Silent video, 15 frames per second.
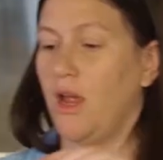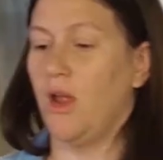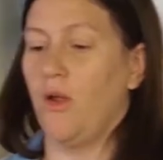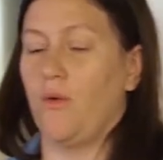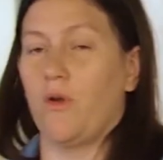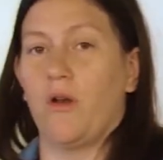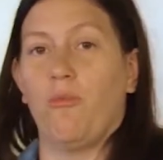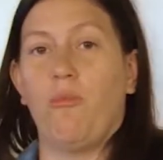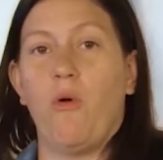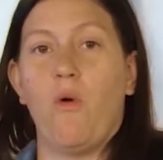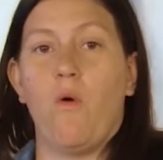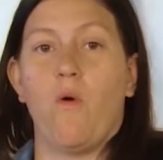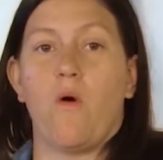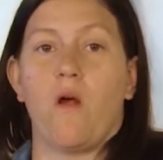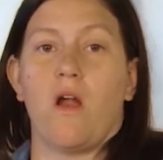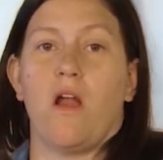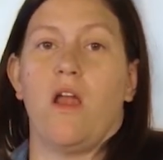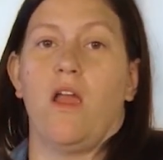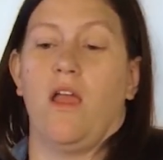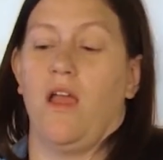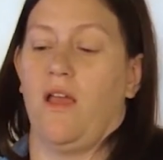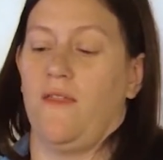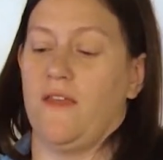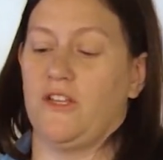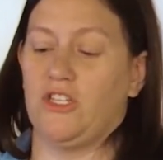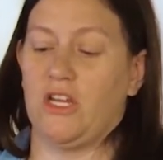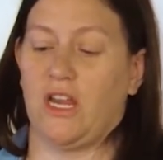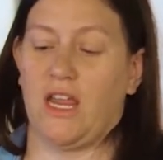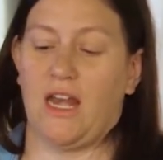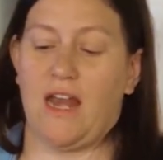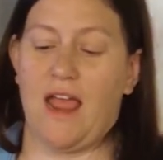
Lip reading: I'm gonna pour the chicken